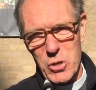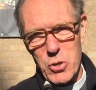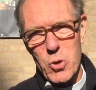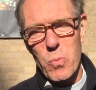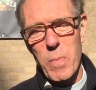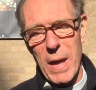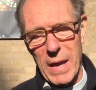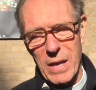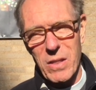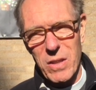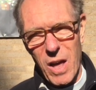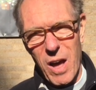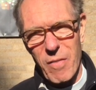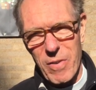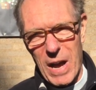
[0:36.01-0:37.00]
do make
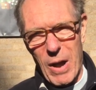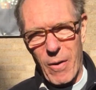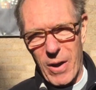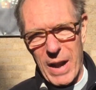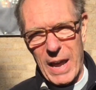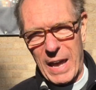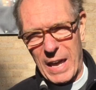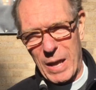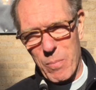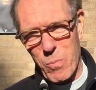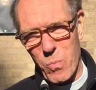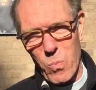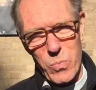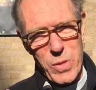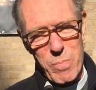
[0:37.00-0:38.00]
love our aim.